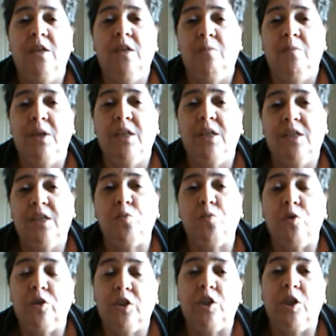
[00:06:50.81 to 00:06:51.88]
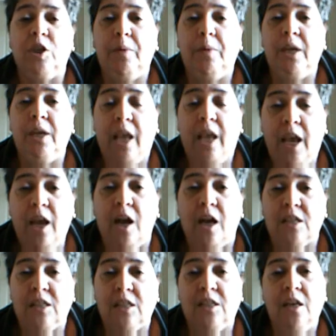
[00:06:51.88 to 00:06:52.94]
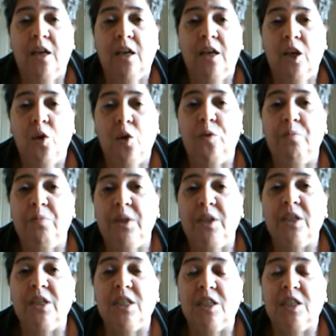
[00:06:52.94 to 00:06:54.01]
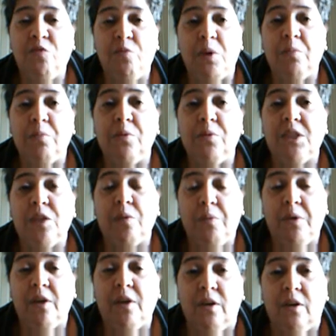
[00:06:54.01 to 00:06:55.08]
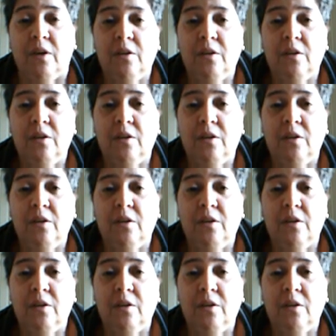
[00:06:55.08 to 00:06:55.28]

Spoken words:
because this world is going to be in chaos when millions of people disappear